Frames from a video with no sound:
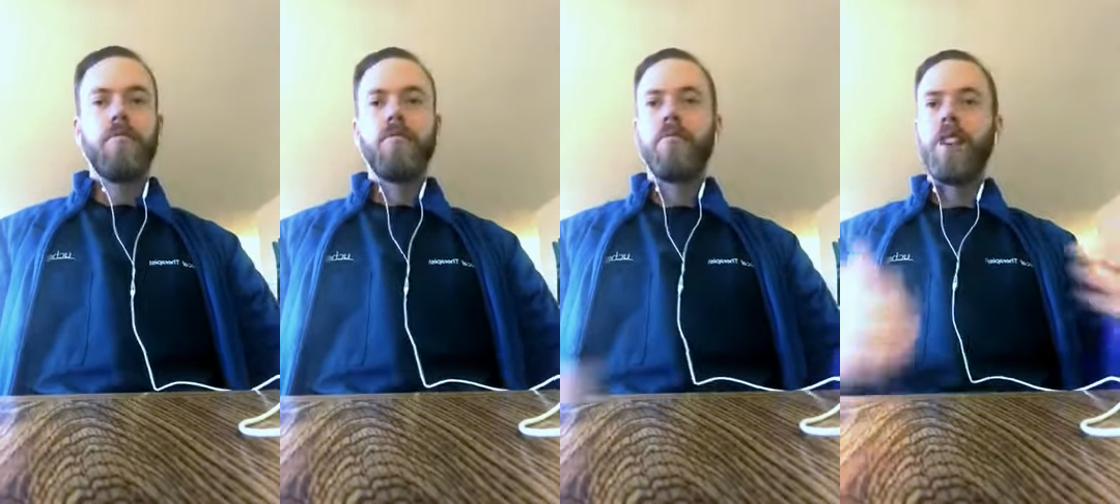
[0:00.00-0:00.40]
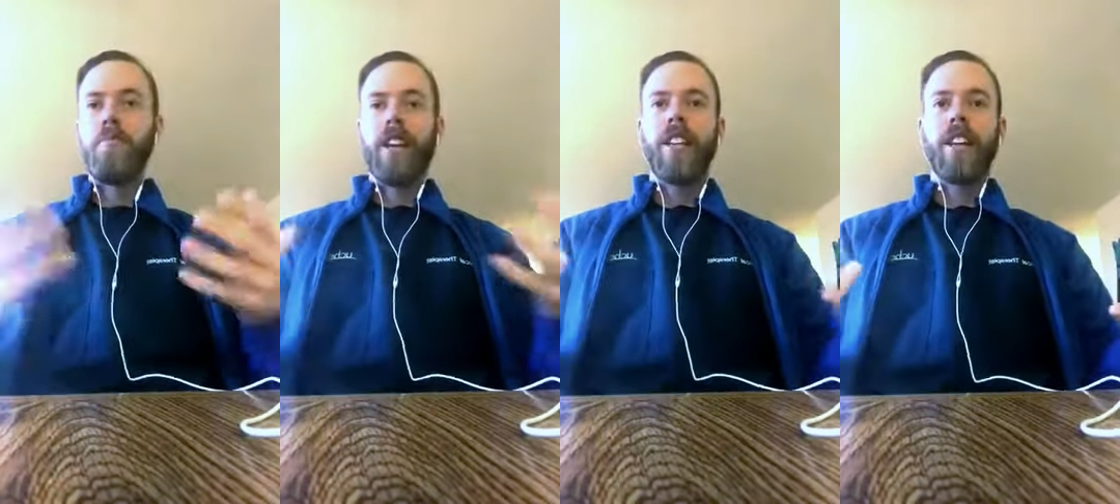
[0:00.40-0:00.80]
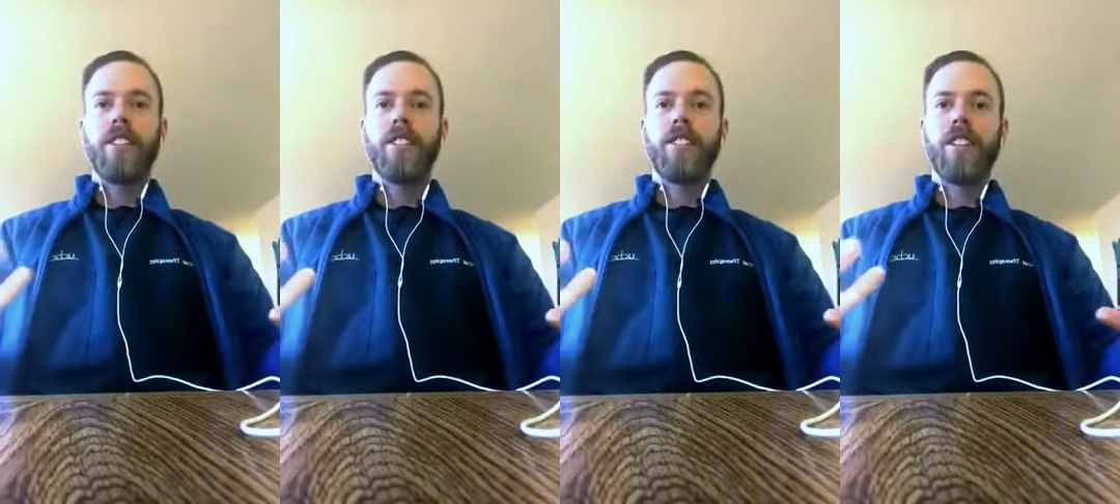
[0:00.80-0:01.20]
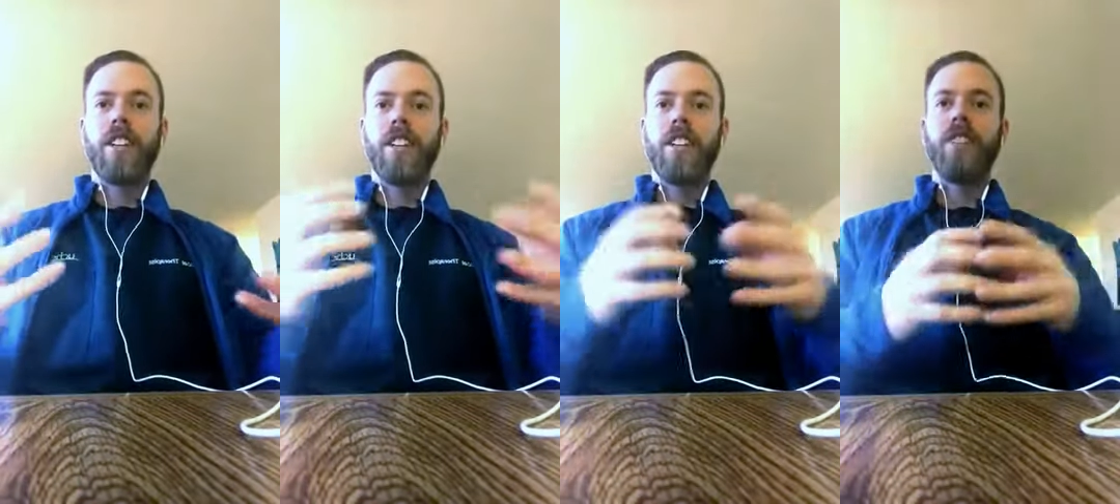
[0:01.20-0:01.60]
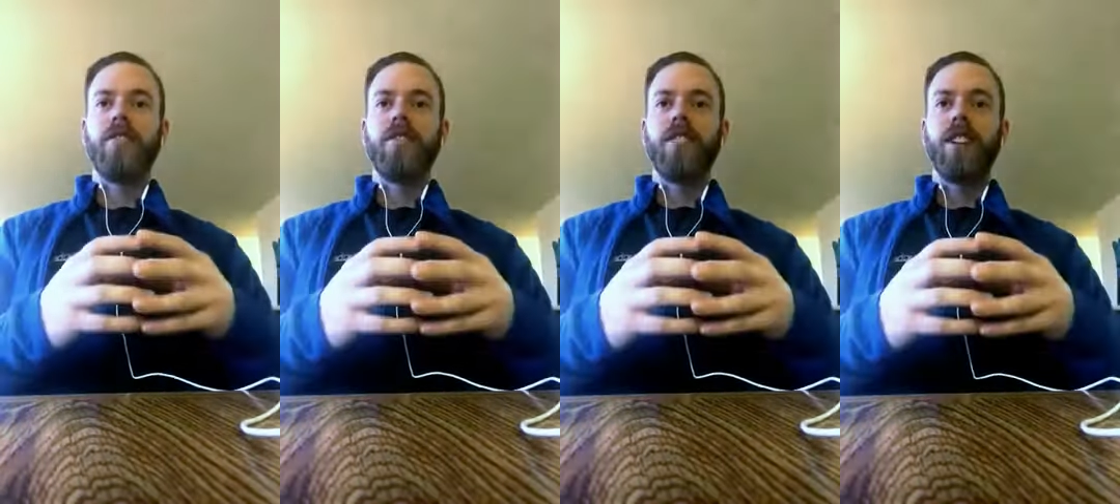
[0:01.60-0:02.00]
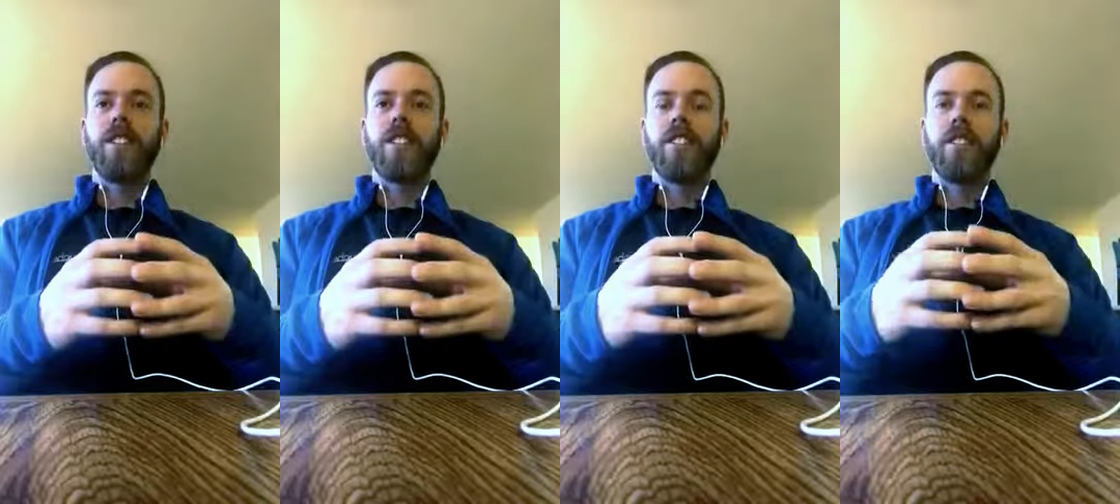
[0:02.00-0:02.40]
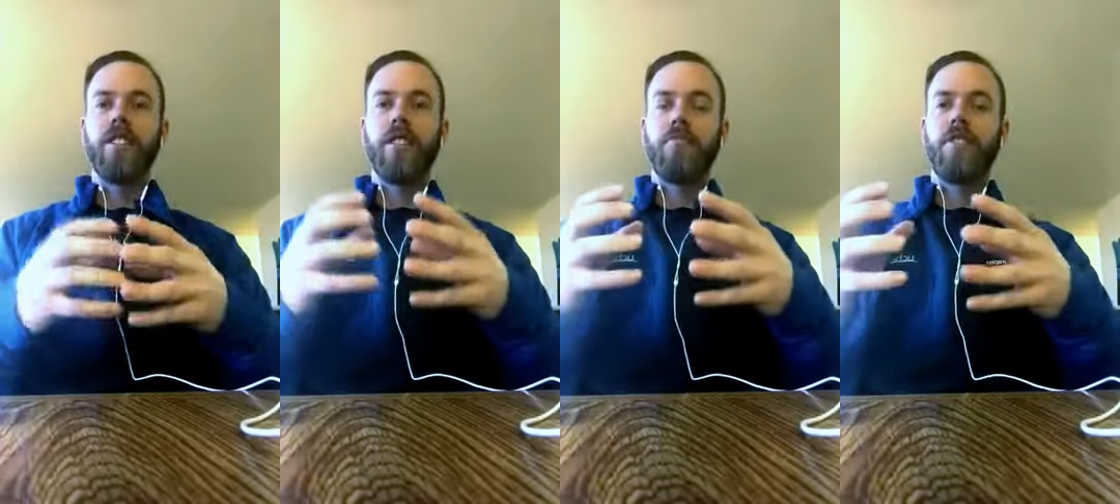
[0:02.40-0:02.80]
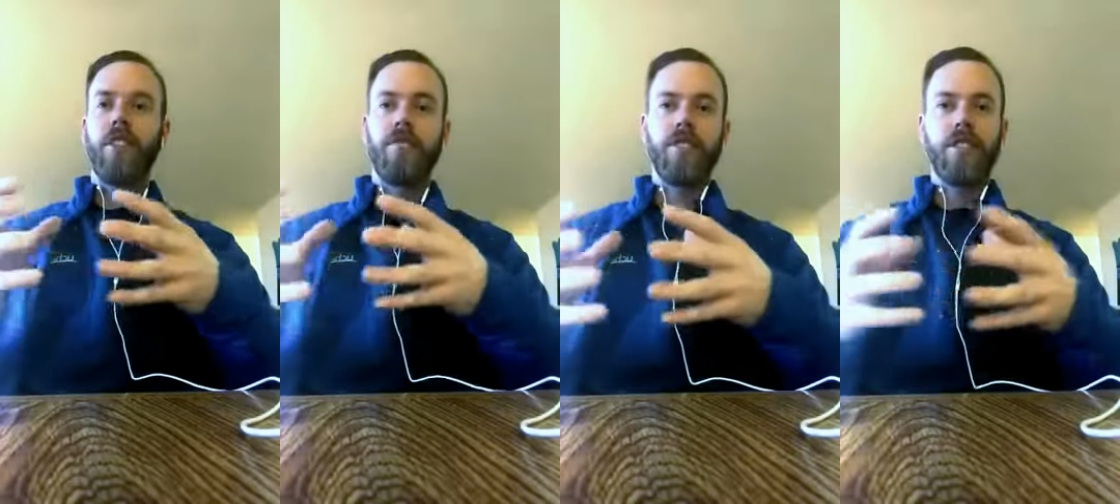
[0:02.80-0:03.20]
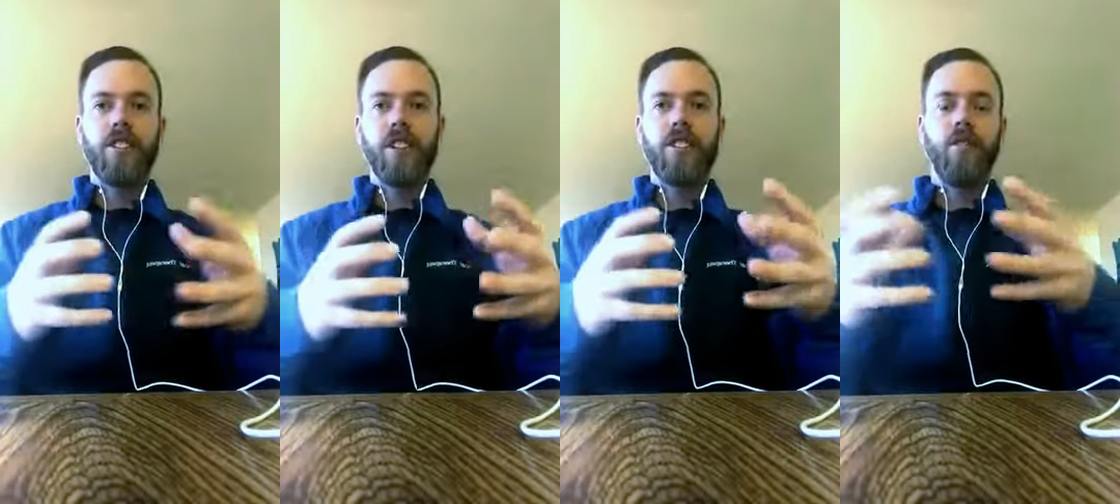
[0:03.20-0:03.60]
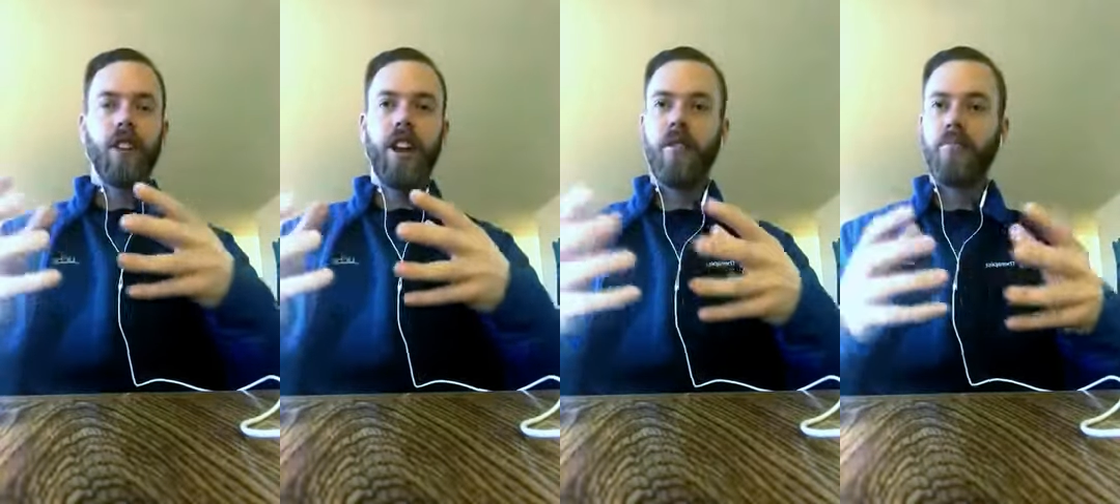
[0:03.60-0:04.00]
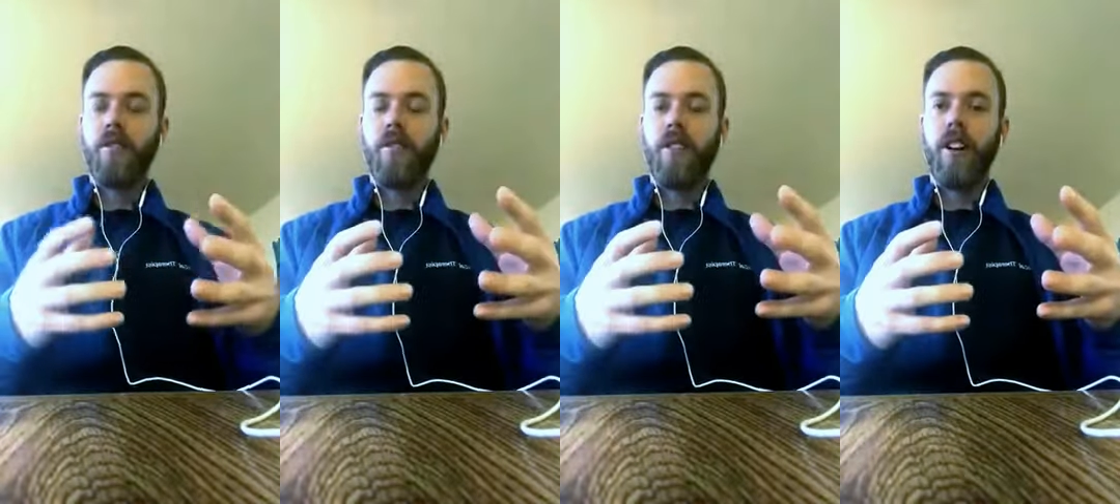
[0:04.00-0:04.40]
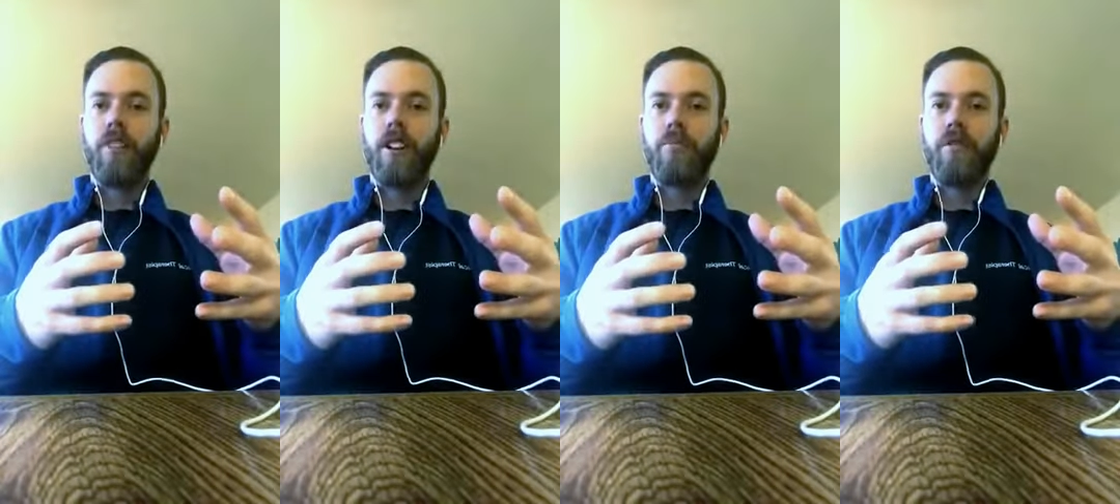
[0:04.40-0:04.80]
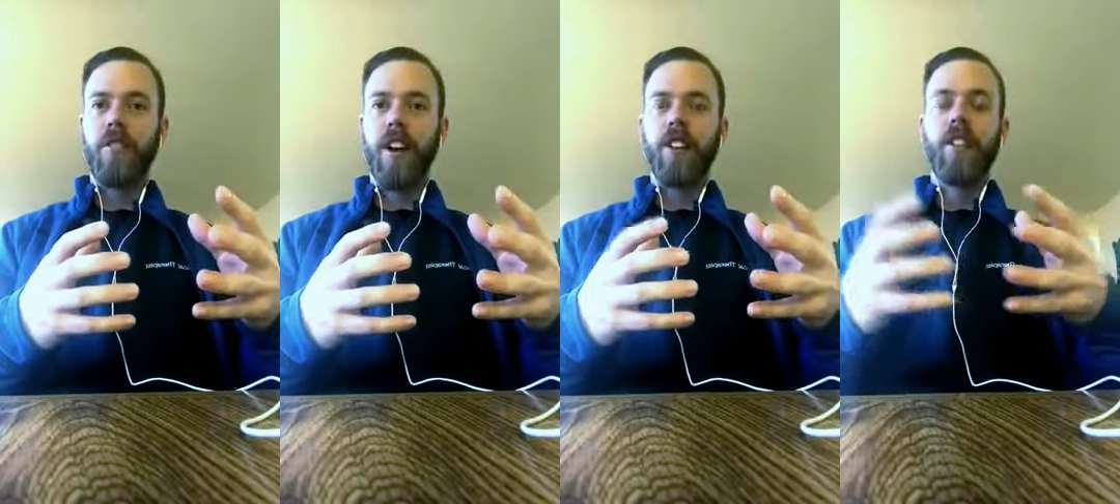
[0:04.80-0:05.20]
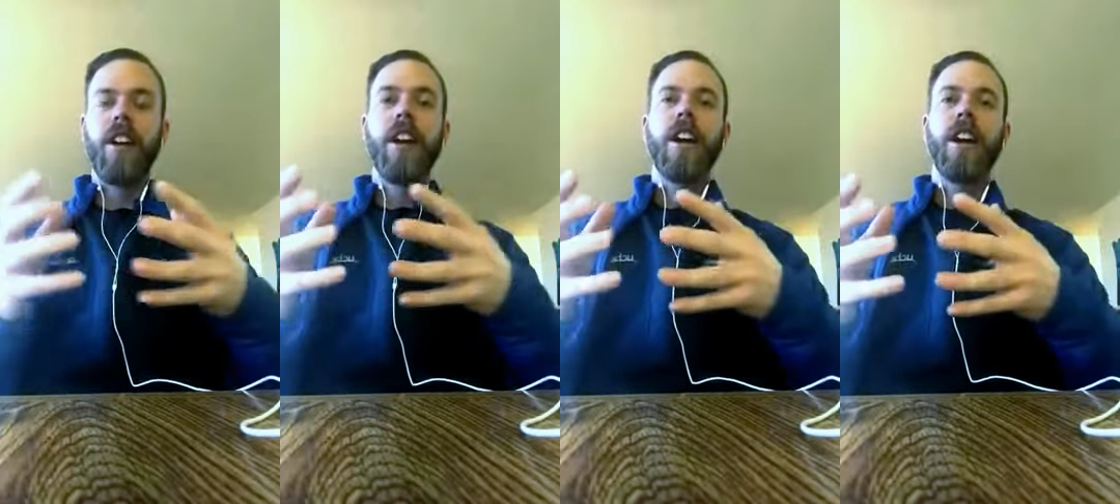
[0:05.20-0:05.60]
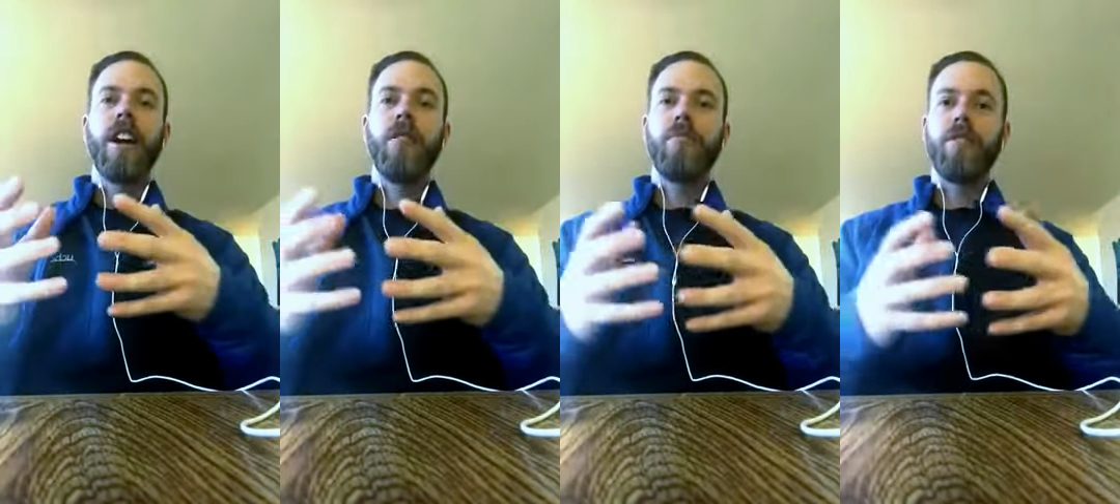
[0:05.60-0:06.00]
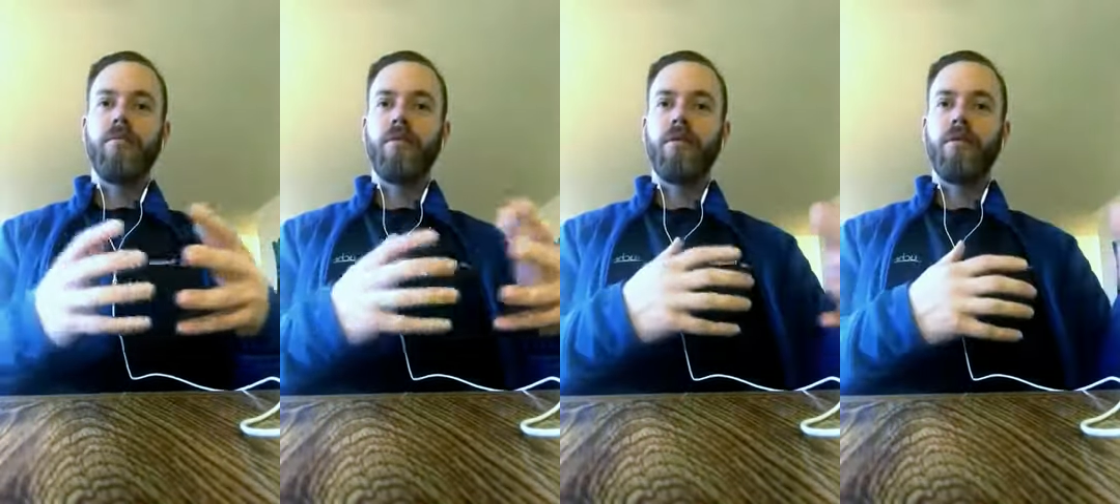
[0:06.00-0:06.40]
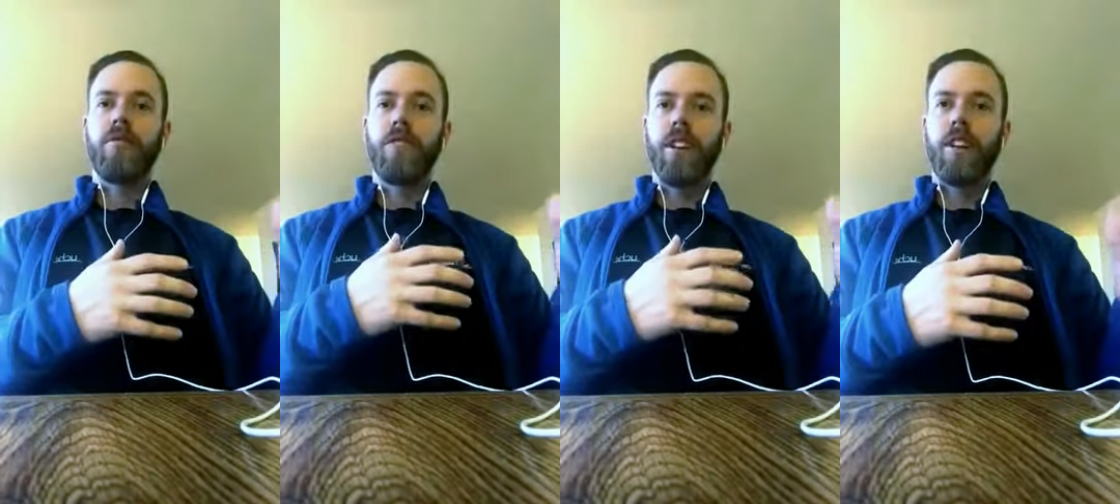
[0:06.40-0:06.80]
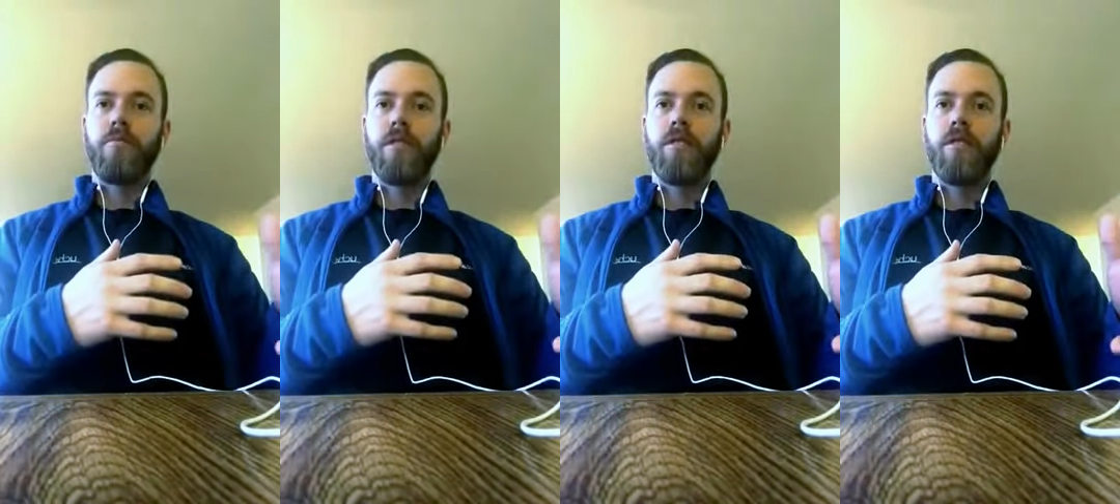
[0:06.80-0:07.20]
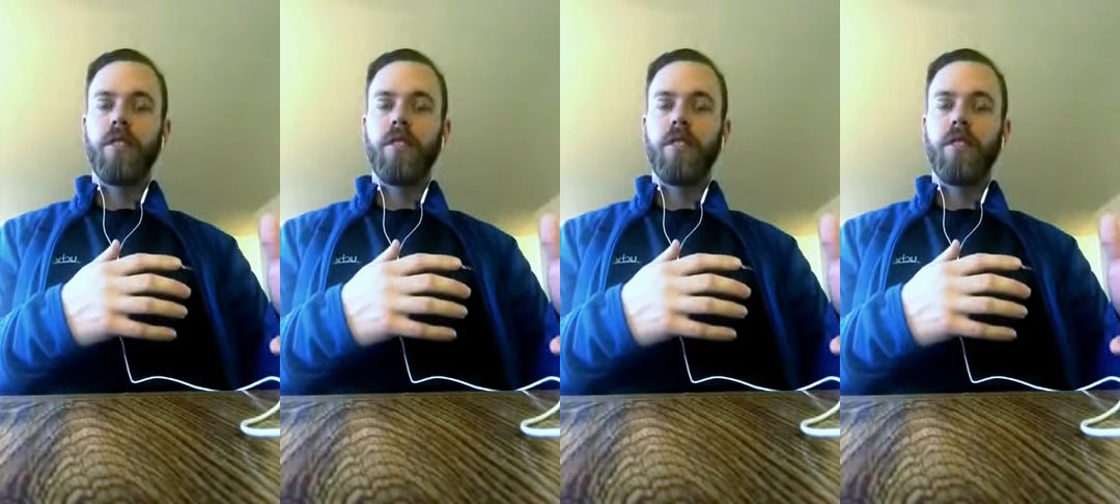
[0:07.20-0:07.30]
they make that decision. That's an individualized decision that their physician or healthcare provider helped them through to come to.